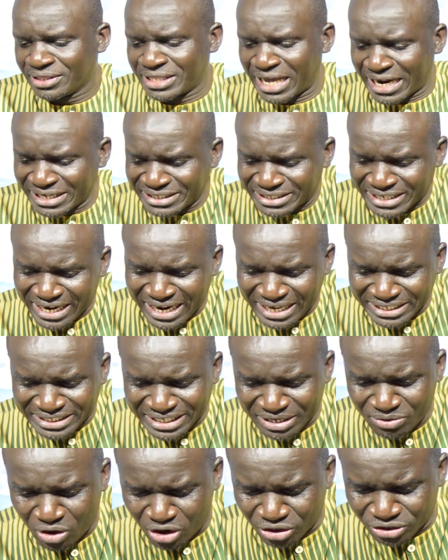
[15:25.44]
That is the
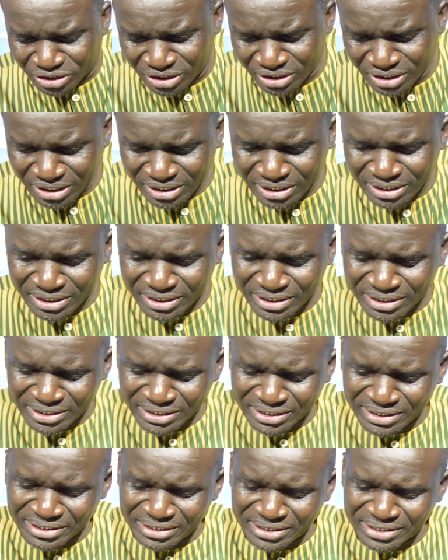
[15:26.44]
lasting word.
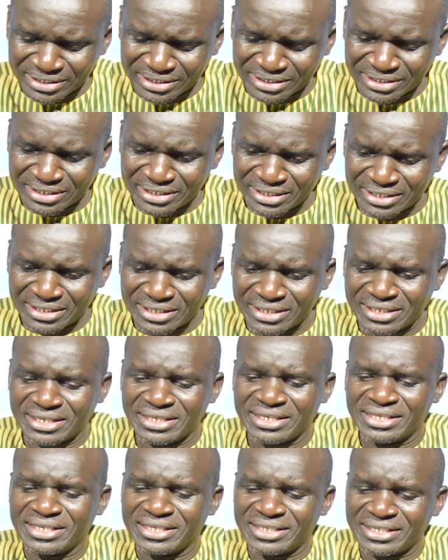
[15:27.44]
The man
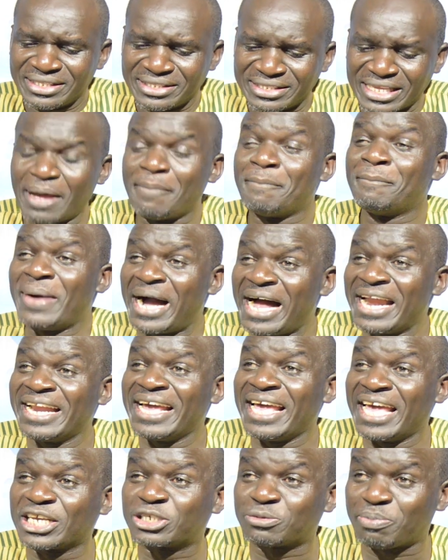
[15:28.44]
expected to hear. The man
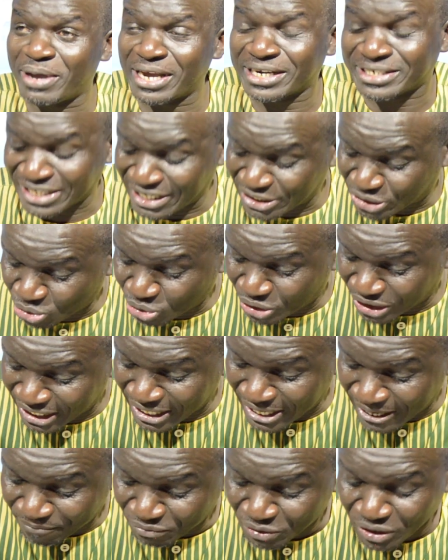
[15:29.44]
expected to
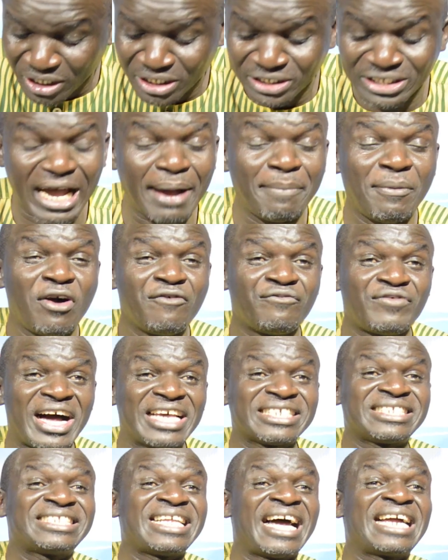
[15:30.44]
hear. Some of
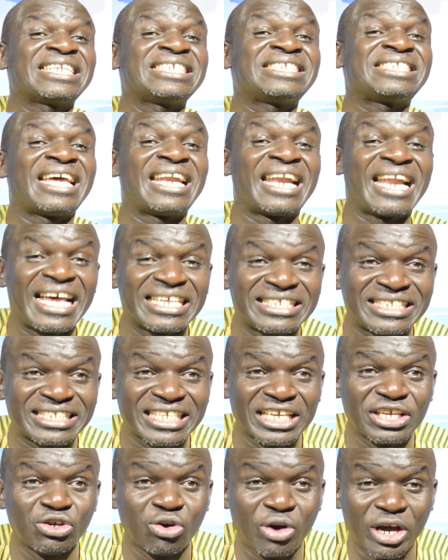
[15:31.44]
us, that is the last
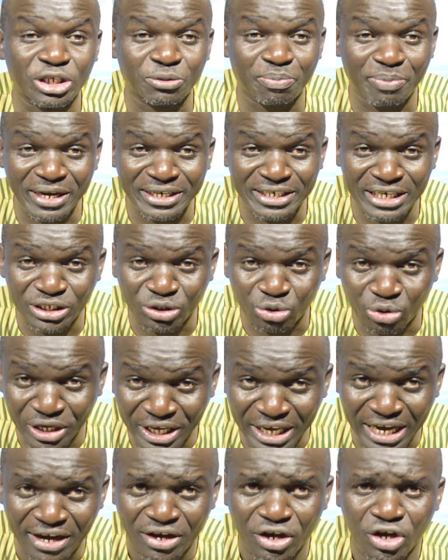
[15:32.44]
thing you expected to
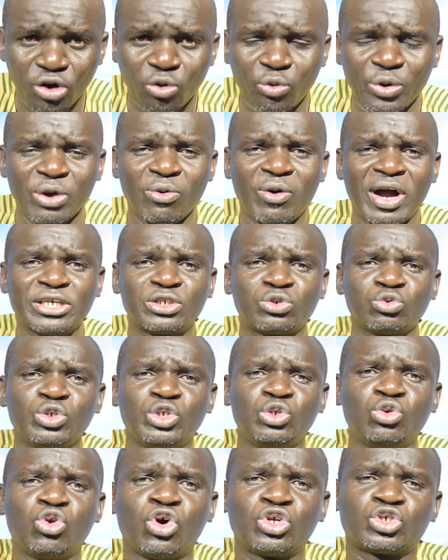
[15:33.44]
hear. We want, we
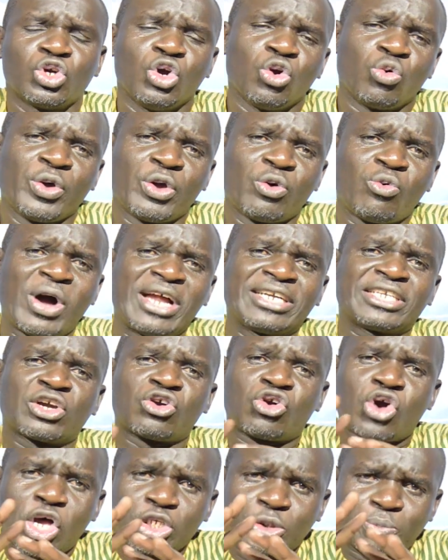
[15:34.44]
do not, we
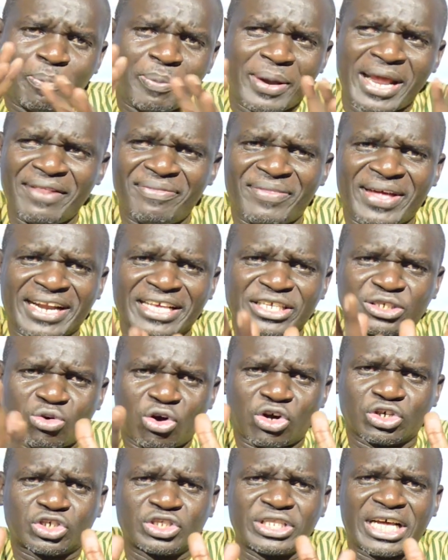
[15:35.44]
want gospel that is
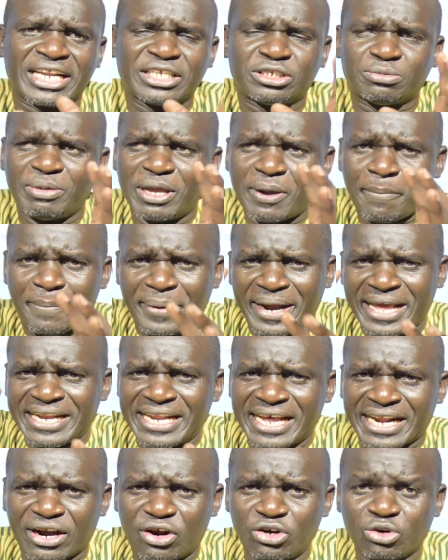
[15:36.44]
what? That is being played
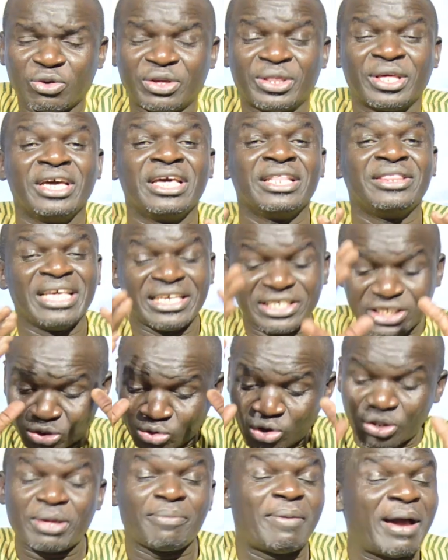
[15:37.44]
around with. This is
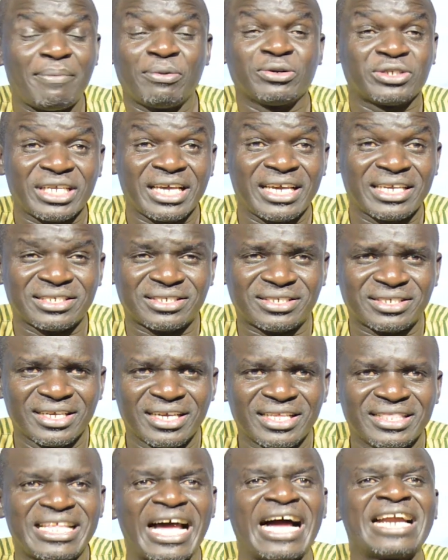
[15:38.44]
what the Bible says.
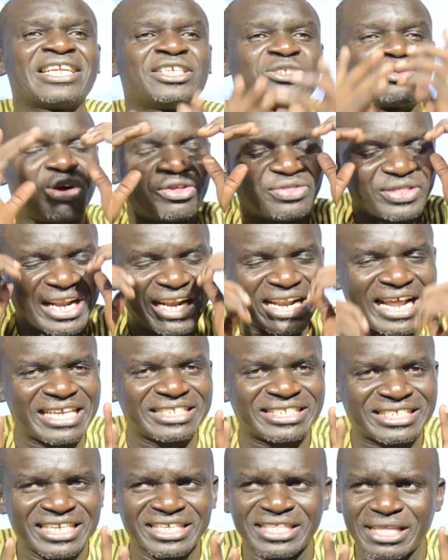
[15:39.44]
That is what the
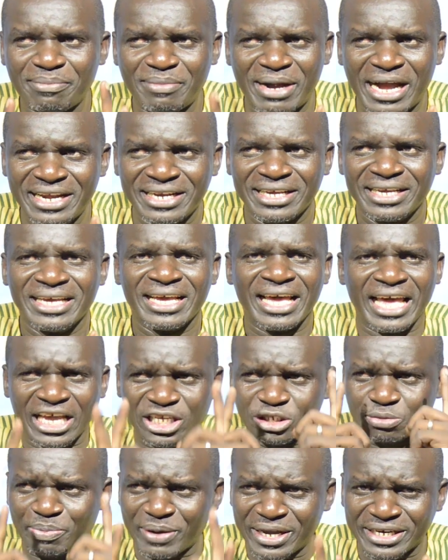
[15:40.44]
last thing the man
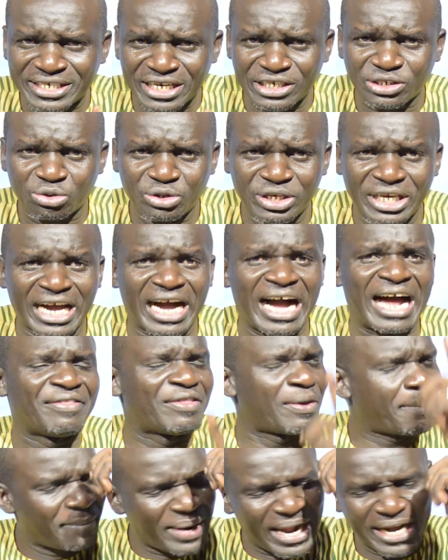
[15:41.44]
expected to hear. And
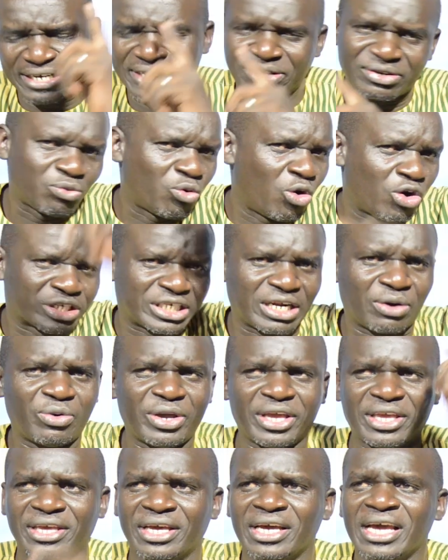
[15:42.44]
the man walked
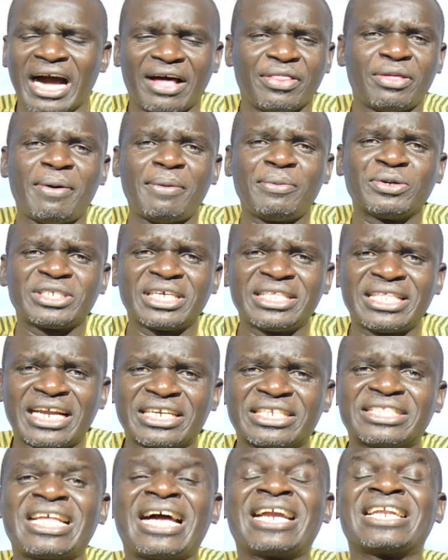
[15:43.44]
away. And the Bible said
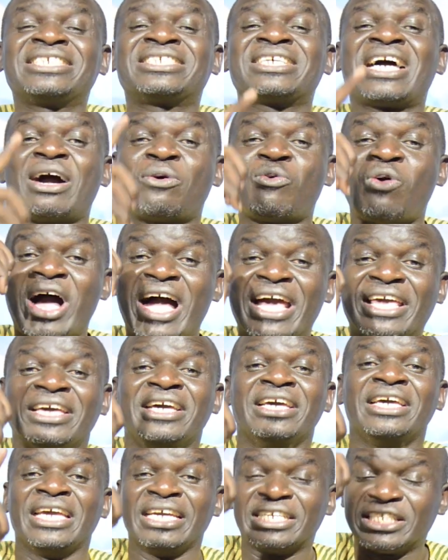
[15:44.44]
that that is how why
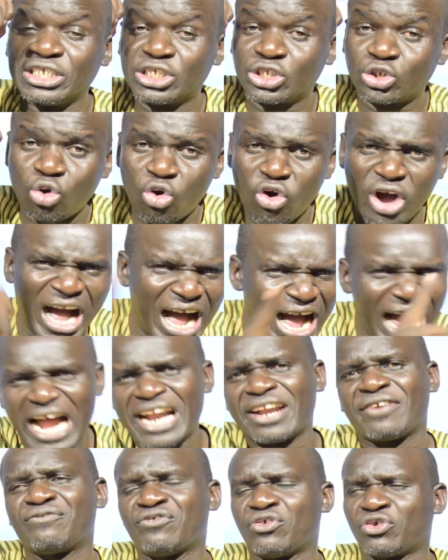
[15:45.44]
it is too
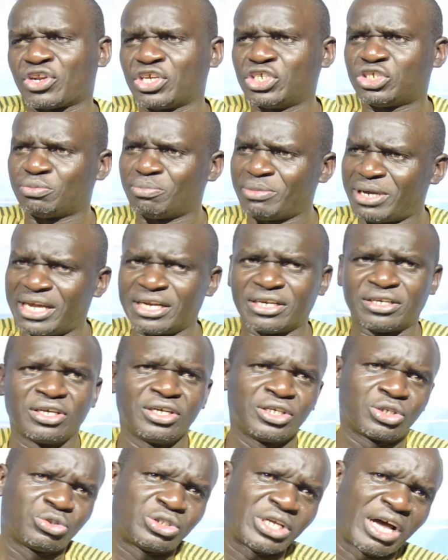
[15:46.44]
hard for rich
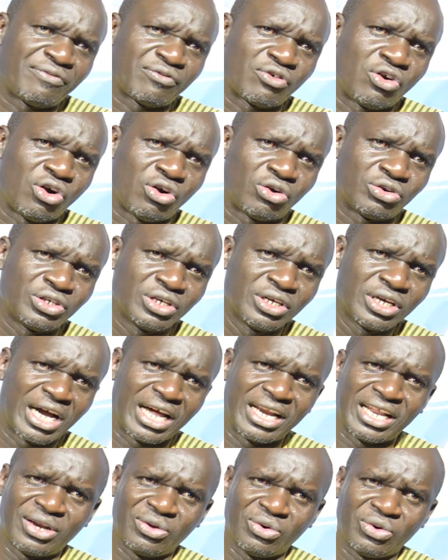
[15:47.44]
men to serve God.
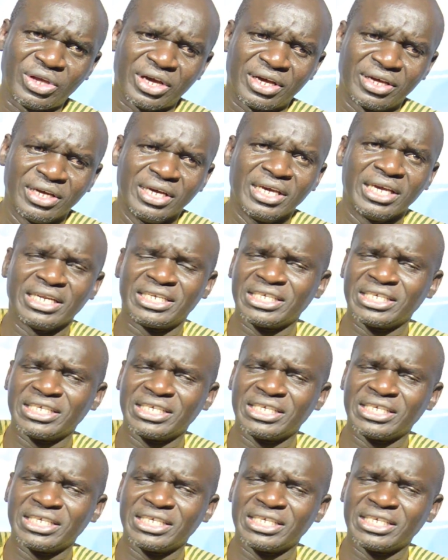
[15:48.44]
Hallelujah. Amen.